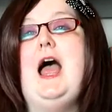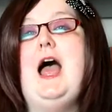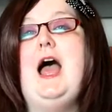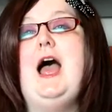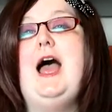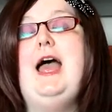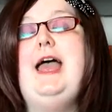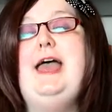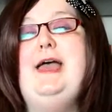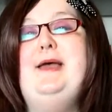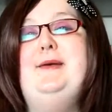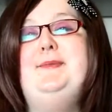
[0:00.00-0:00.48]

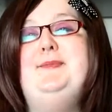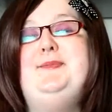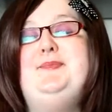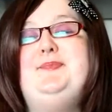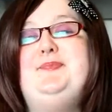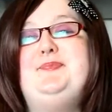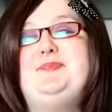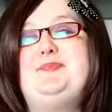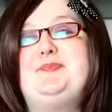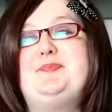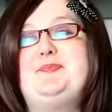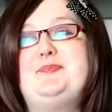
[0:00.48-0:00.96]

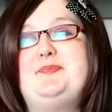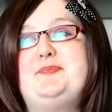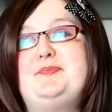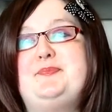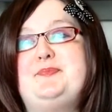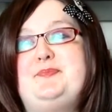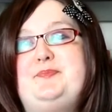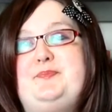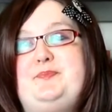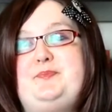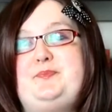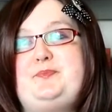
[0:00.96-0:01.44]
Um,
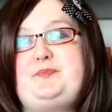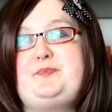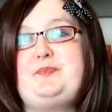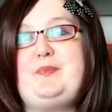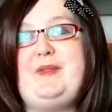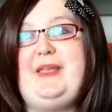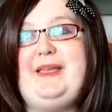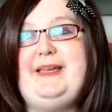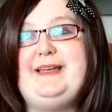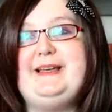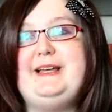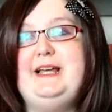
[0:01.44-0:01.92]

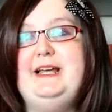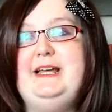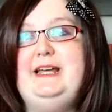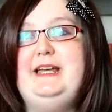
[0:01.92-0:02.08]
uh,